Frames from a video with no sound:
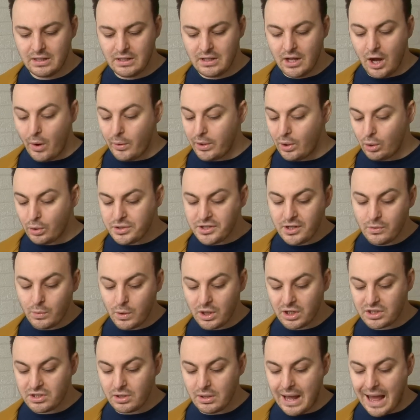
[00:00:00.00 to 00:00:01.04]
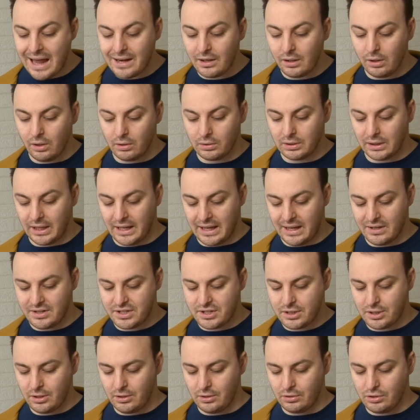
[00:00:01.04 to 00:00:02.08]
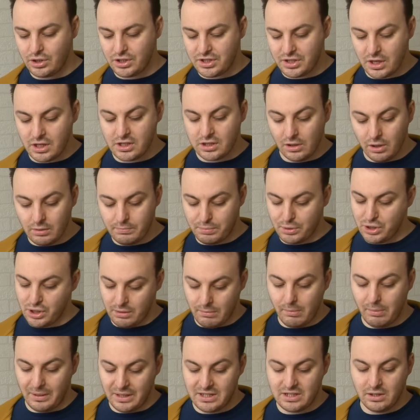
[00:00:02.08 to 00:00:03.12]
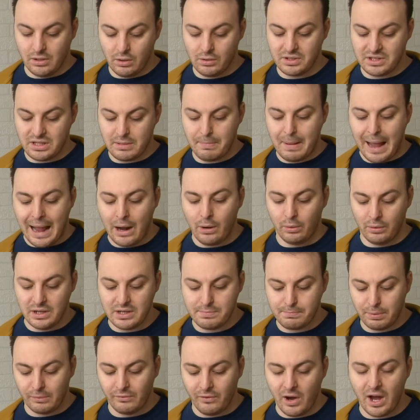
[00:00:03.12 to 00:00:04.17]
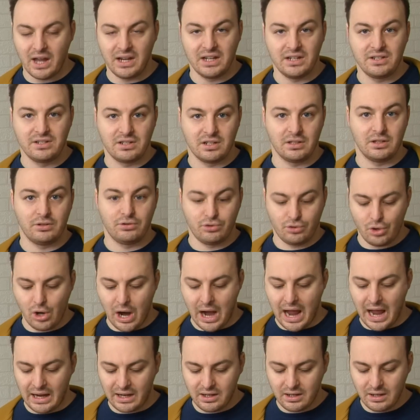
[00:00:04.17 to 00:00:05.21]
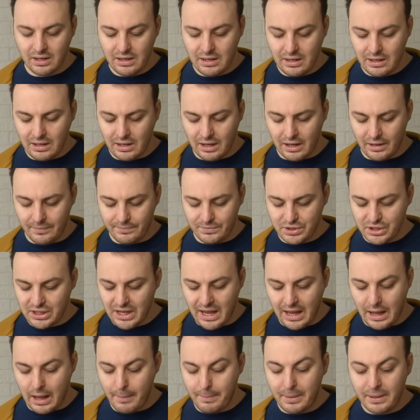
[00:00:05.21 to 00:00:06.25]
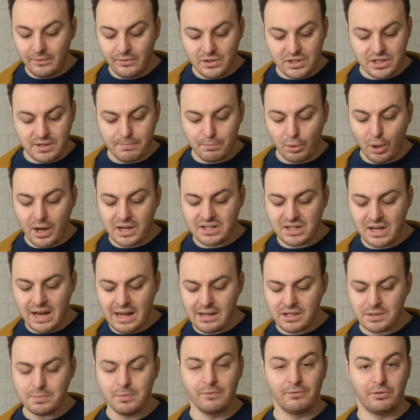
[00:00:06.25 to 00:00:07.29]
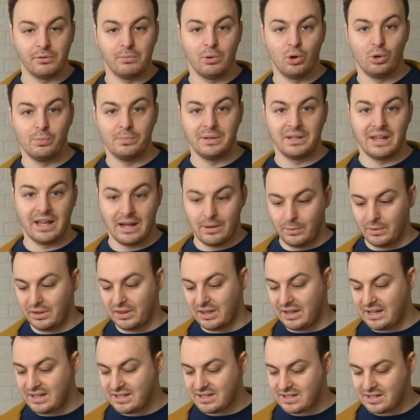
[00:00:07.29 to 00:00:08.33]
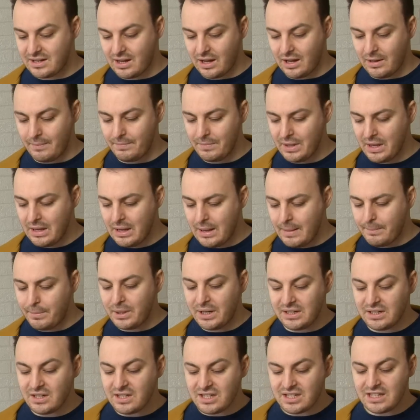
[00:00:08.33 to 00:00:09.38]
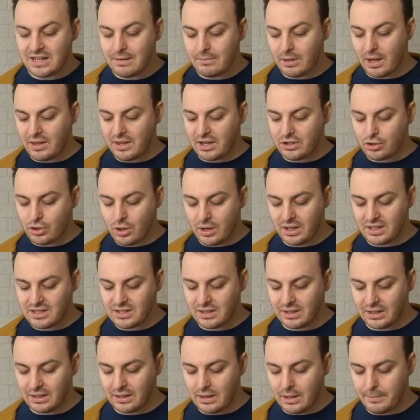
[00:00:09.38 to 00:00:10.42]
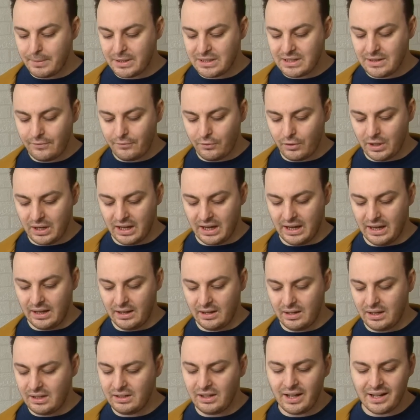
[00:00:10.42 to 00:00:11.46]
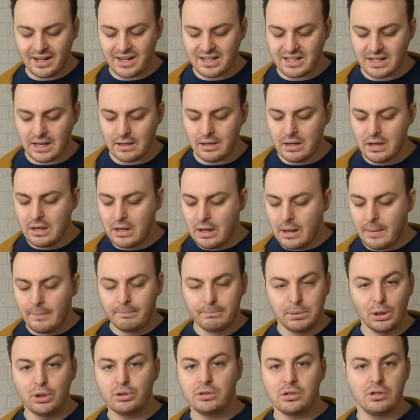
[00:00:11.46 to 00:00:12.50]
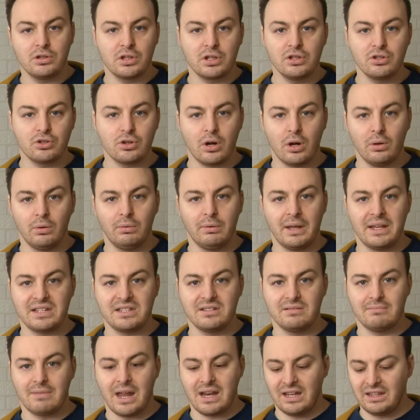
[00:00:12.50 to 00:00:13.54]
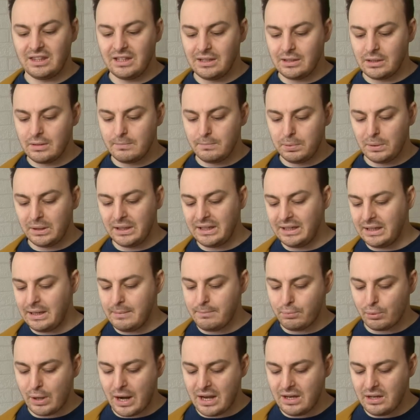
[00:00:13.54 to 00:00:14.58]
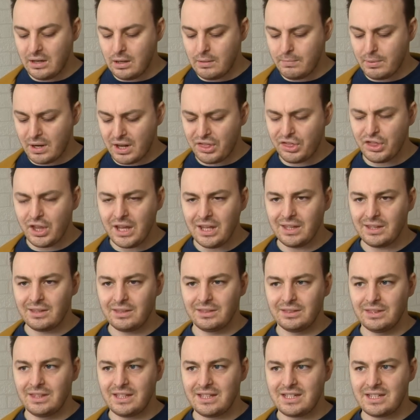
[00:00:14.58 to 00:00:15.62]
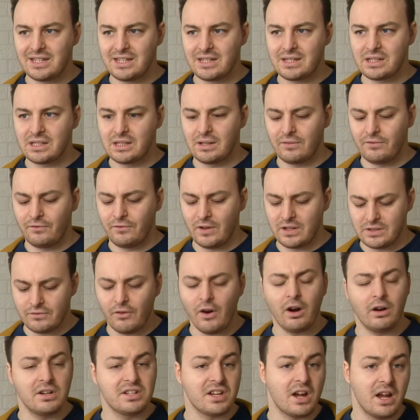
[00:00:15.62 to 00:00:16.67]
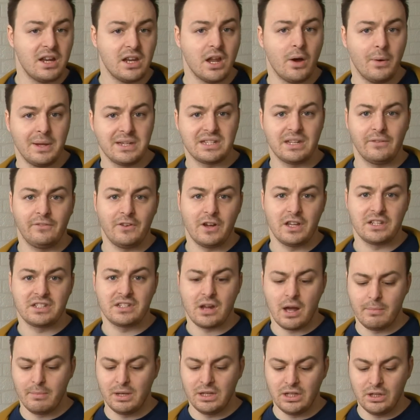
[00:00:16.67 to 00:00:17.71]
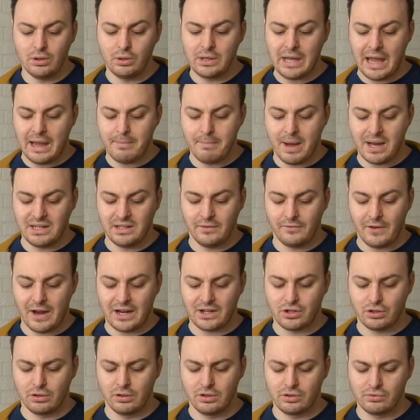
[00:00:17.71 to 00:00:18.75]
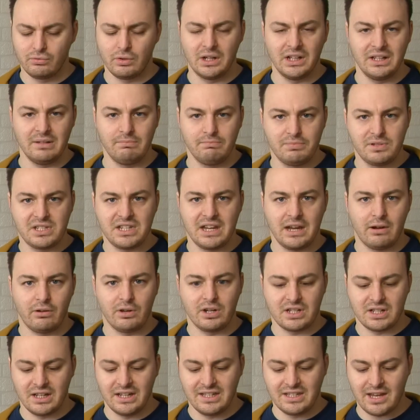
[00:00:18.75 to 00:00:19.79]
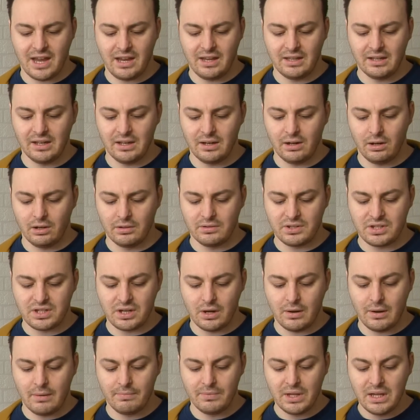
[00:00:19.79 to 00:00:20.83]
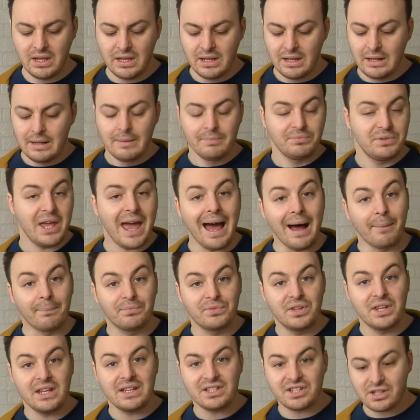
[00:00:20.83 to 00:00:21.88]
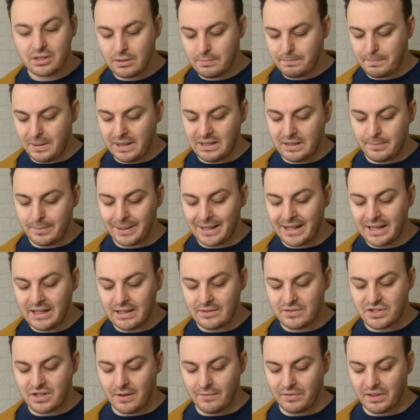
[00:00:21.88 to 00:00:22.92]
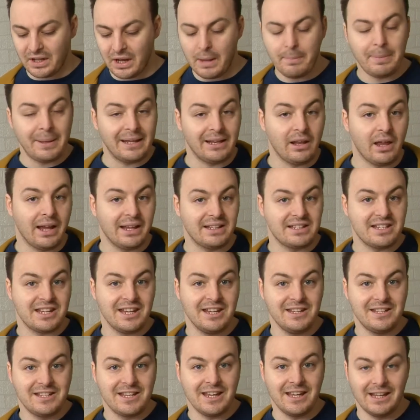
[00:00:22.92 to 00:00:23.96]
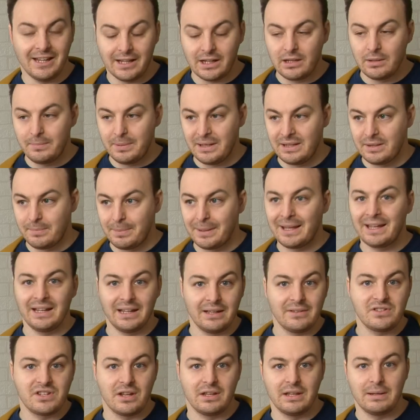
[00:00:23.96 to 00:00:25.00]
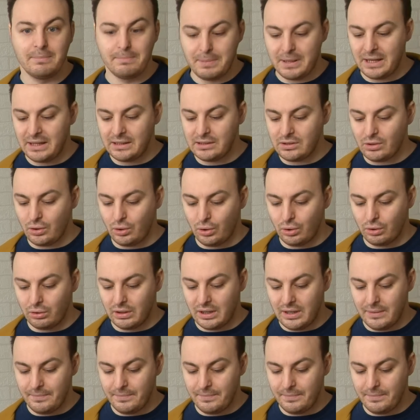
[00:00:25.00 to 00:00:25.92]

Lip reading: Oh, and it also works on analog layouts too, just presumably as long as the power is provided to the track. So yeah, a bit of a surprise announcement from Hornby there with this. But it does seem like they're trying something a bit different here. Like I said, Bluetooth control isn't anything completely brand new, but I think this is, as far as I know, it's the first time a UK manufacturer has really seriously taken it on. So yeah, this could be the beginning of something. A bit like TT, it could be the beginning of something big, or